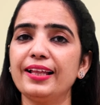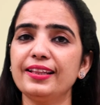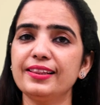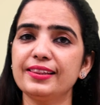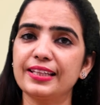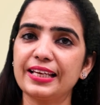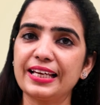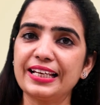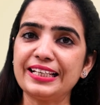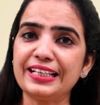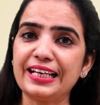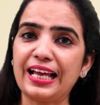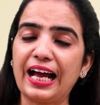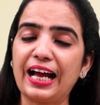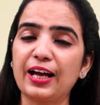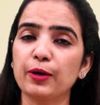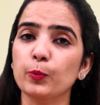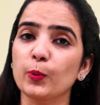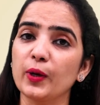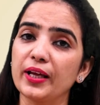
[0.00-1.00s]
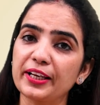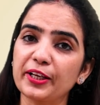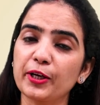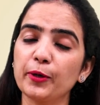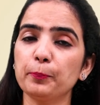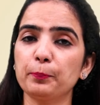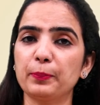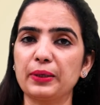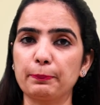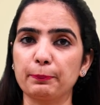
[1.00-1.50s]
And then I
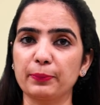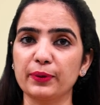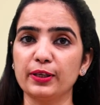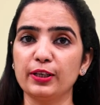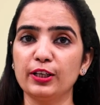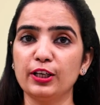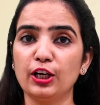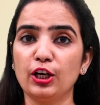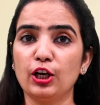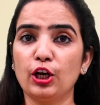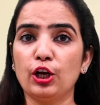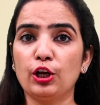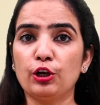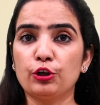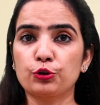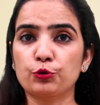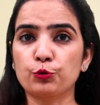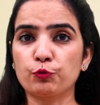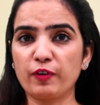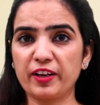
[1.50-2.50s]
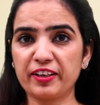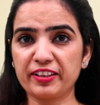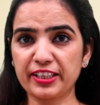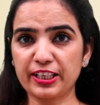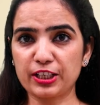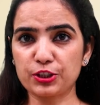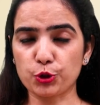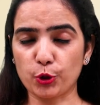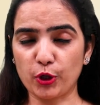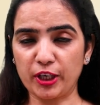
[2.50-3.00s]
welcome people when they
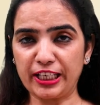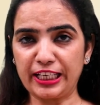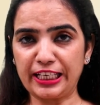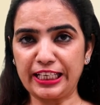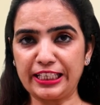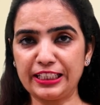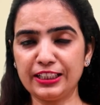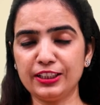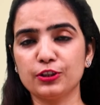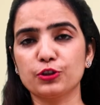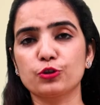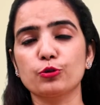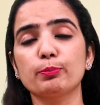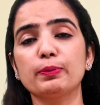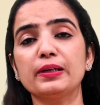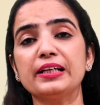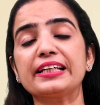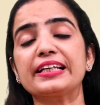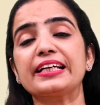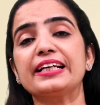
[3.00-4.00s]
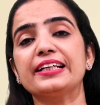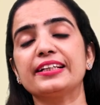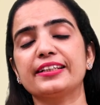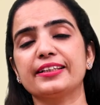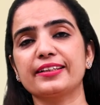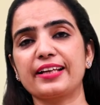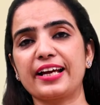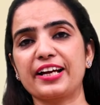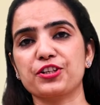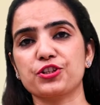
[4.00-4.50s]
are joining in to build
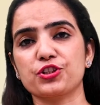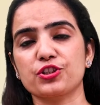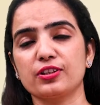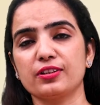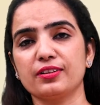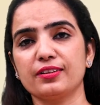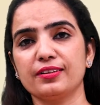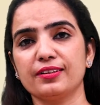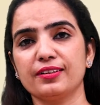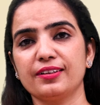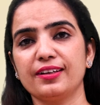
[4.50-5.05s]
interaction.